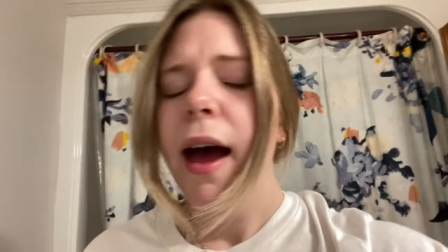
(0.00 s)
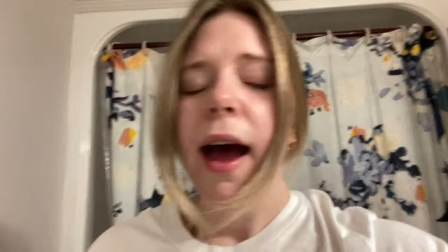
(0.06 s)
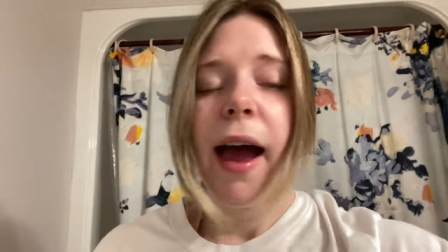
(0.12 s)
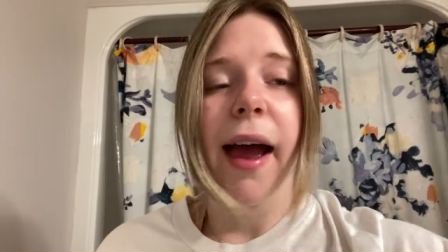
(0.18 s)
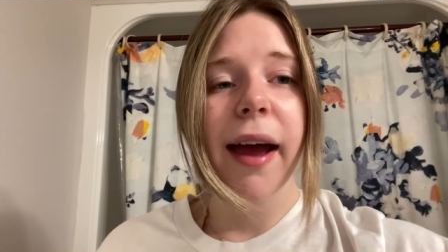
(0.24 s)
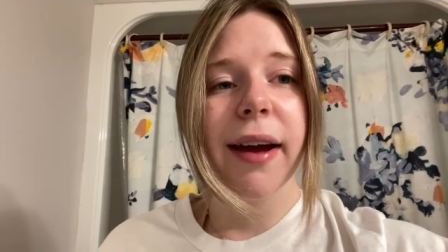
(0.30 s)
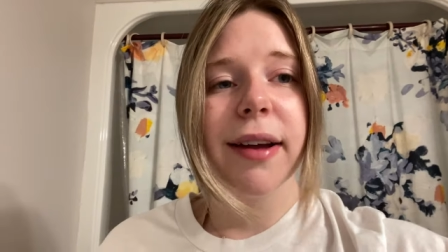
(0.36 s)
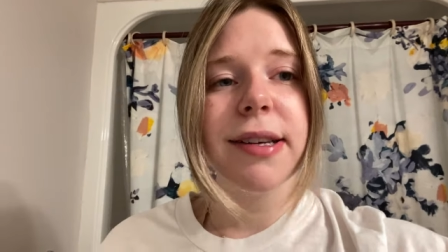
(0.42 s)

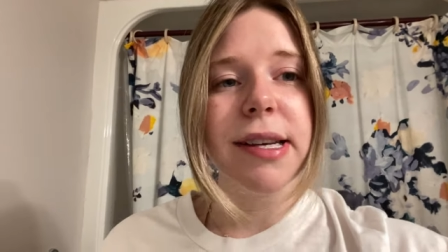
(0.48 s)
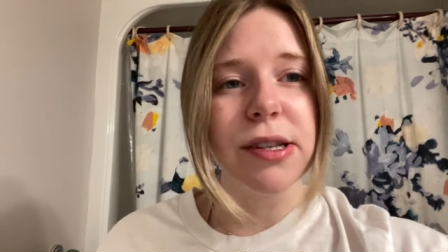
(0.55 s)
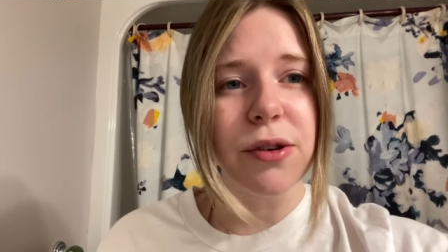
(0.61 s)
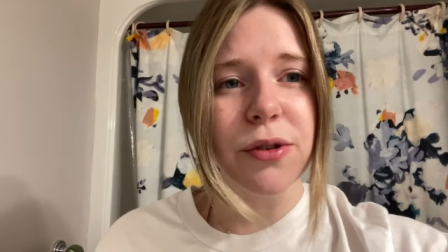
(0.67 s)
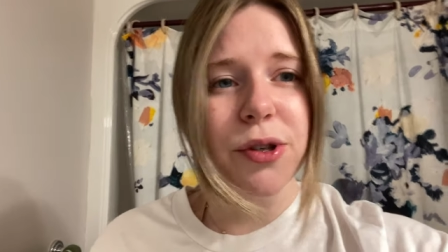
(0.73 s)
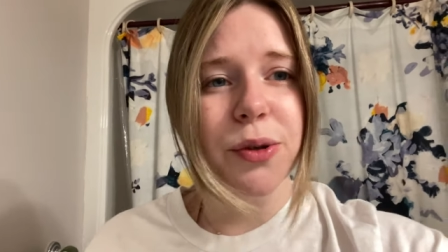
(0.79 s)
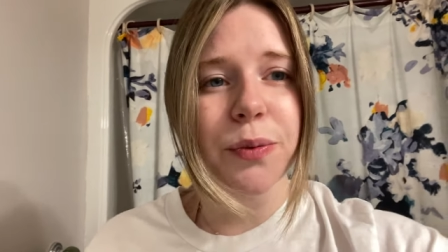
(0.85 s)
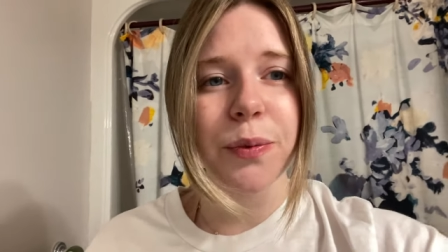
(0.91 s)
and it's
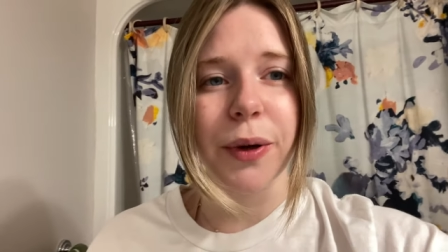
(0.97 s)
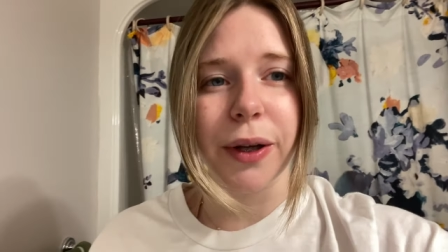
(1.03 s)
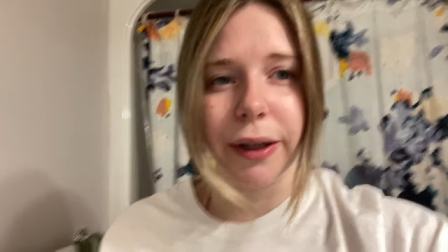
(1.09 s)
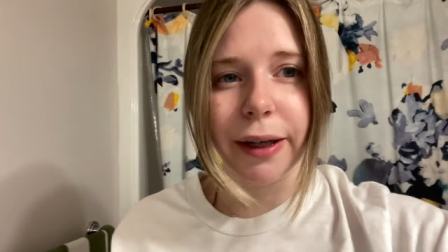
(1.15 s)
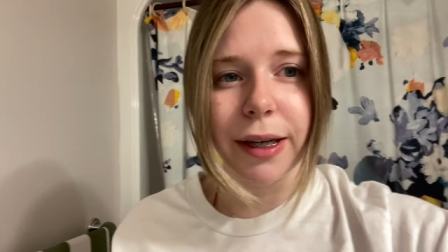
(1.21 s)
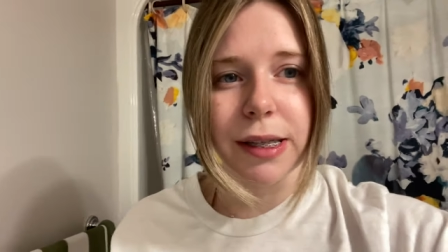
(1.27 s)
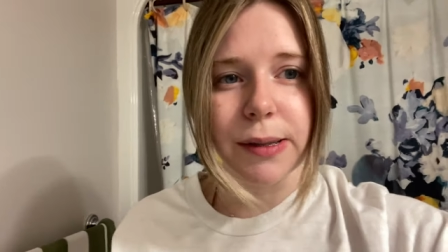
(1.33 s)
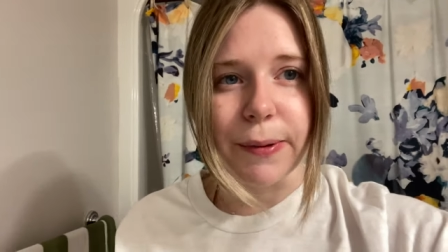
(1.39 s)
also
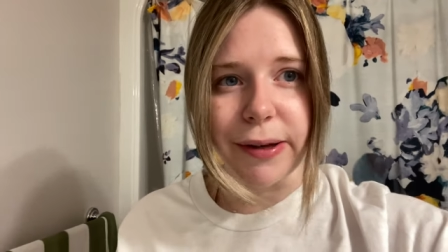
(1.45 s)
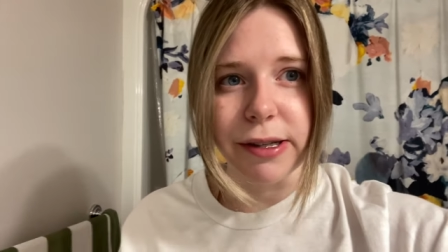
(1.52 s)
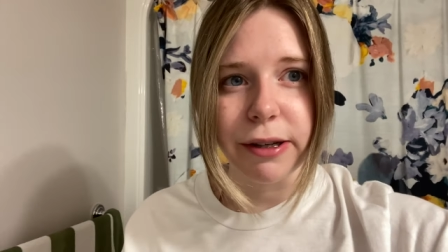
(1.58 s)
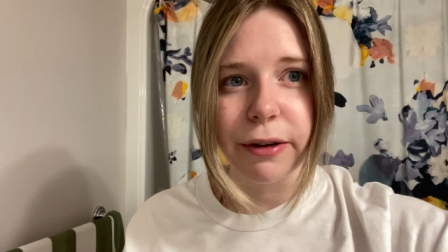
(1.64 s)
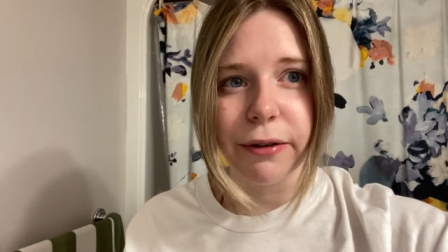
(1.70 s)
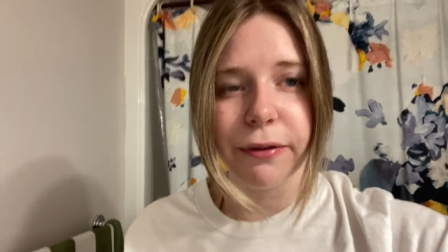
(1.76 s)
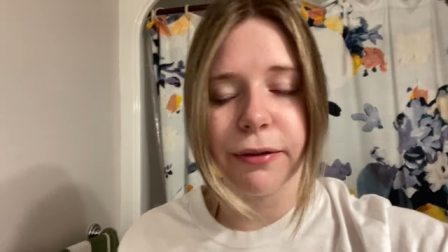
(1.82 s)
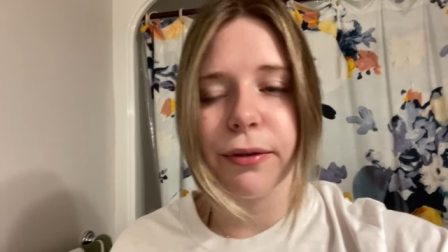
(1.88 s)
really
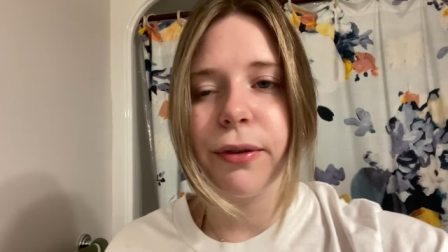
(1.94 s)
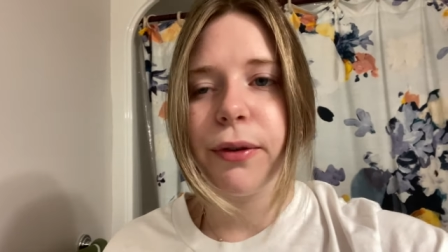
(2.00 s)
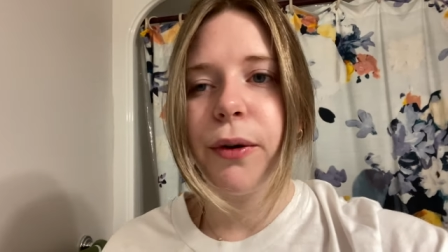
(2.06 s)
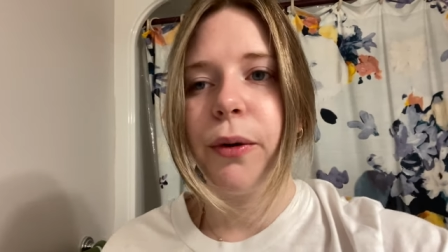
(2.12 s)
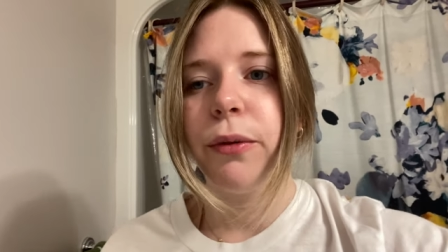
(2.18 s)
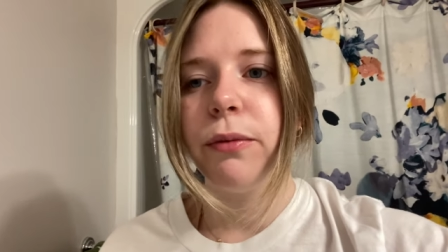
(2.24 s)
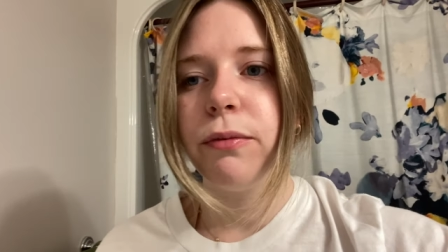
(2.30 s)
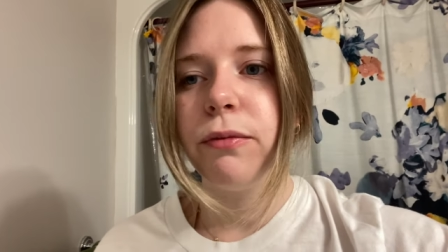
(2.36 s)
expensive
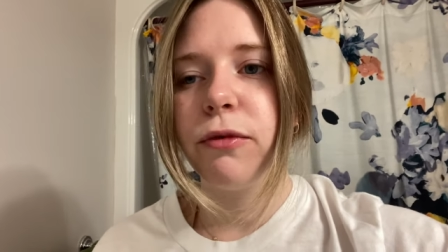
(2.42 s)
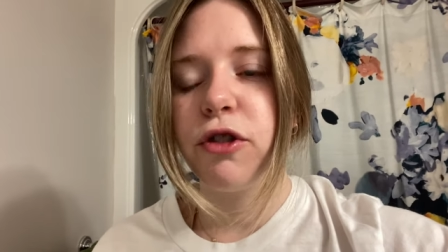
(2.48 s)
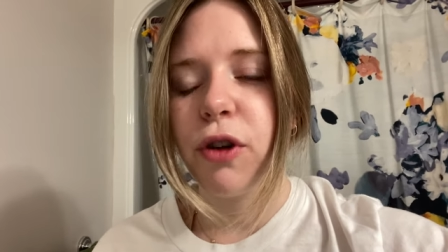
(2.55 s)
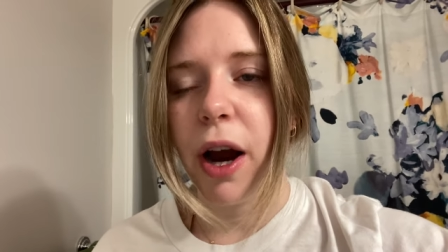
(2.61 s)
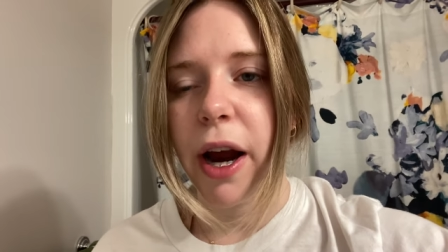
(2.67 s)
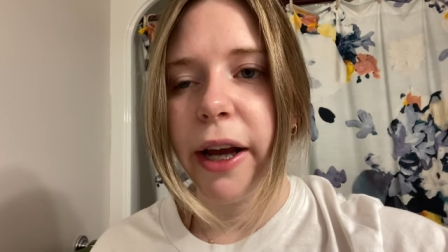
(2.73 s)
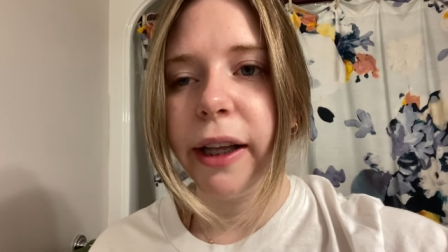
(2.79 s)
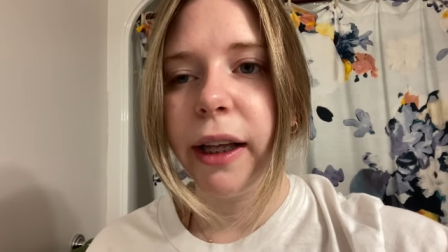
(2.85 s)

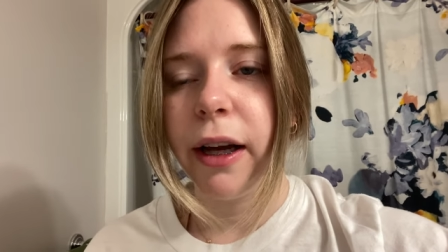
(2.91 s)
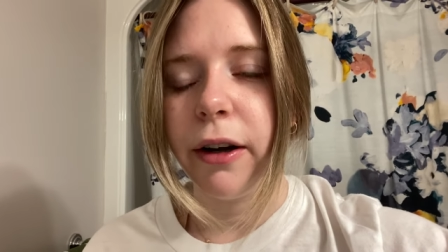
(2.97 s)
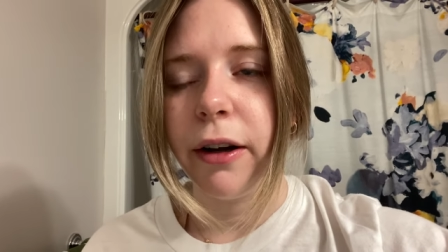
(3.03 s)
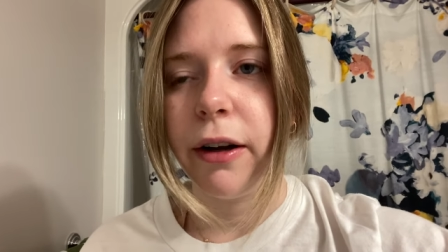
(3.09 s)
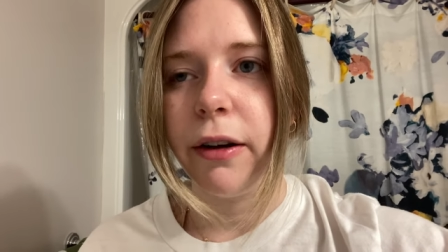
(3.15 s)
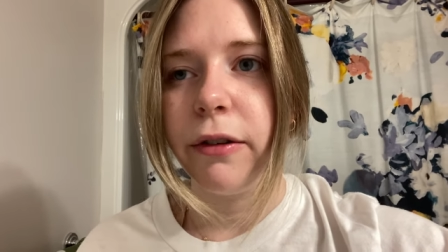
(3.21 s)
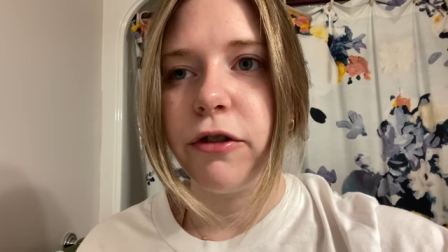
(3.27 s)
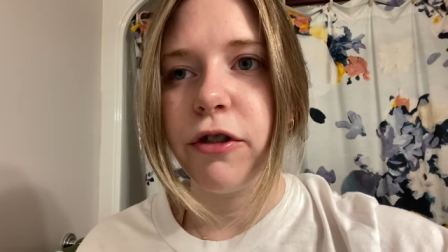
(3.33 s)
dry,
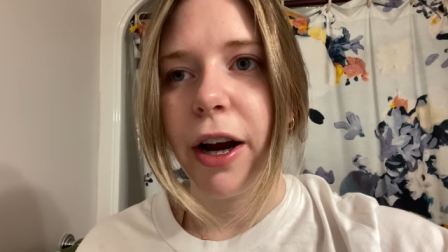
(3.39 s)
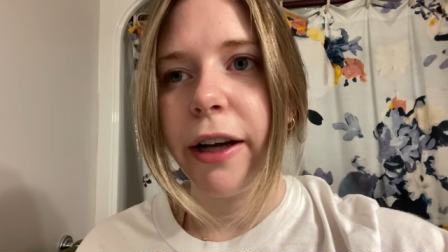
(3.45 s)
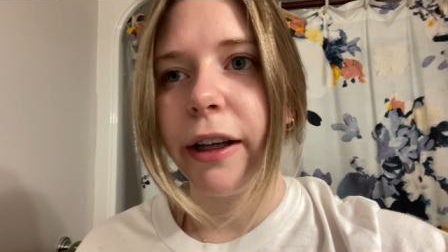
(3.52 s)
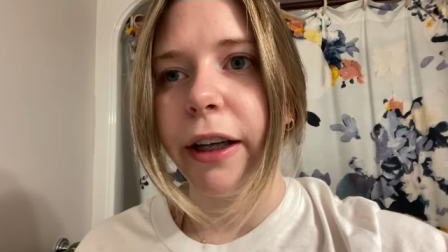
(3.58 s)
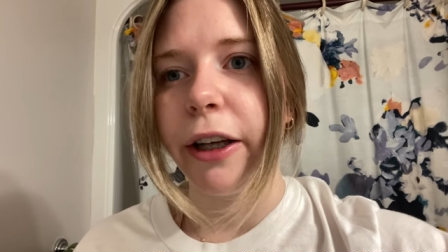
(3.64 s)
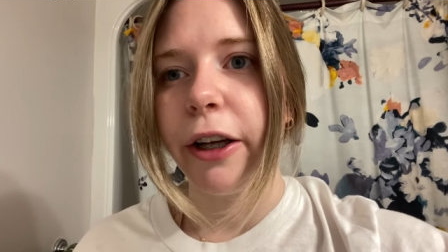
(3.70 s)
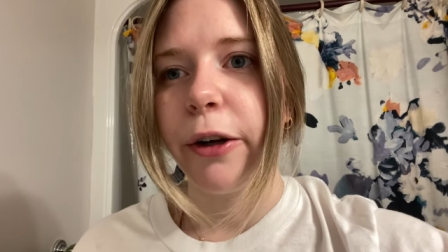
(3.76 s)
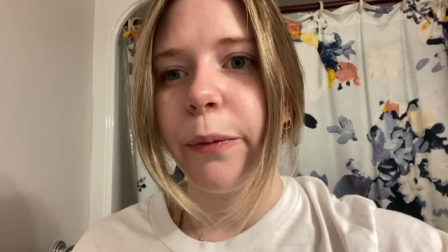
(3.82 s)
uh, dry
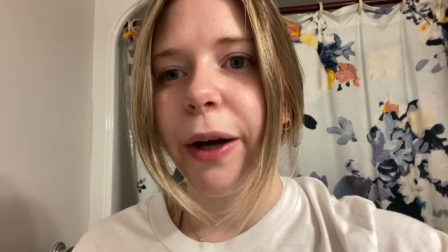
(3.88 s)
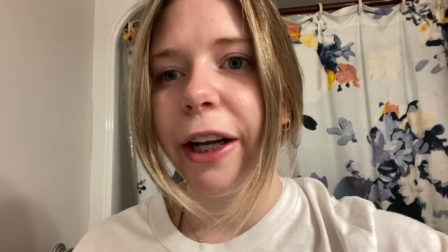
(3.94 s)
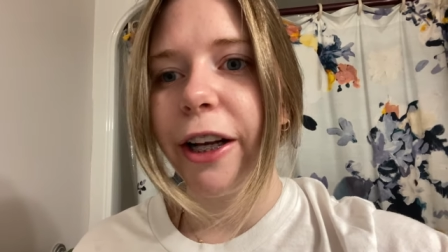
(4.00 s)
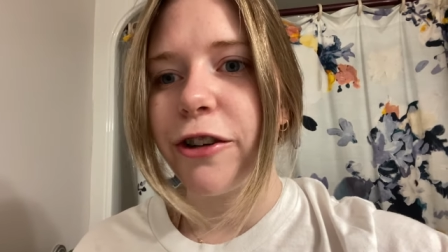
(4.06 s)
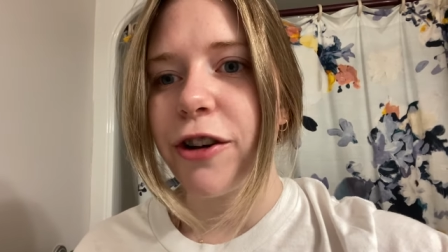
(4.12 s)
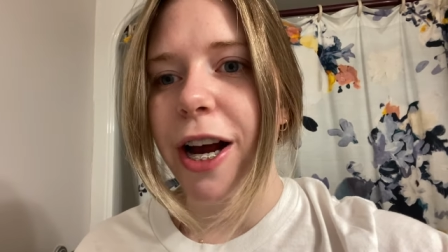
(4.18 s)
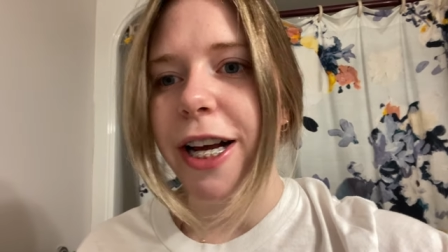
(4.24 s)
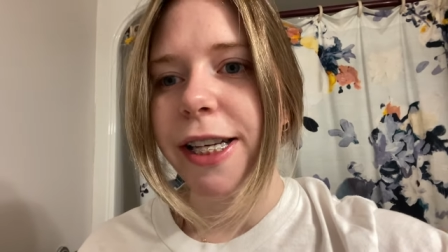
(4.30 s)
cleaning your
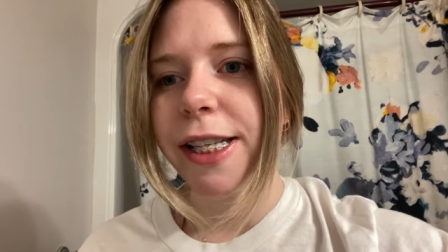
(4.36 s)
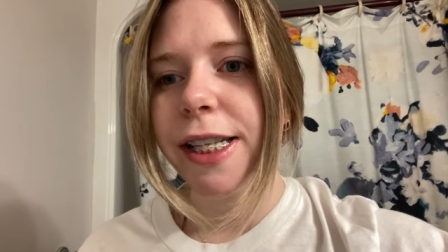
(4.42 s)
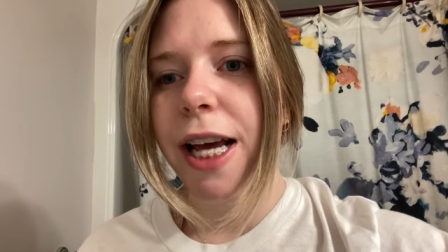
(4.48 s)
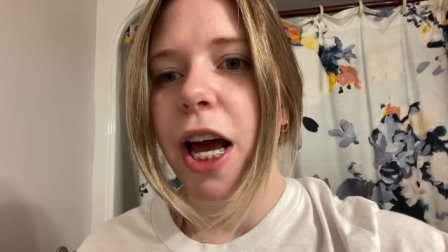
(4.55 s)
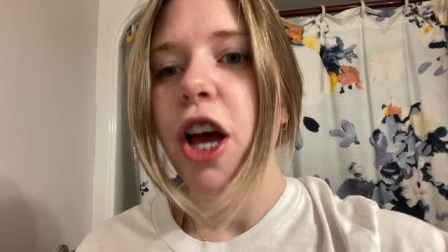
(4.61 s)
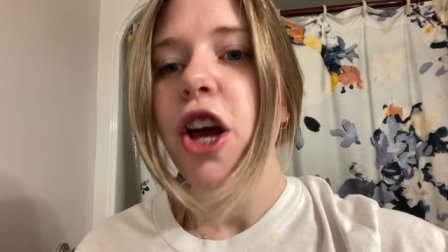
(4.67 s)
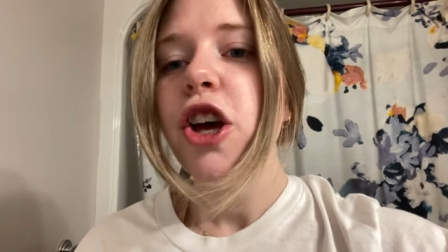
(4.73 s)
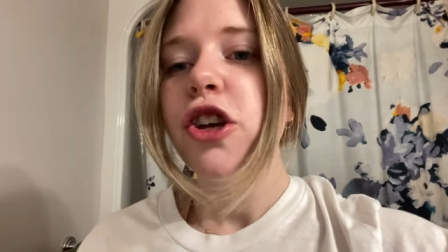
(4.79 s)
wedding dress.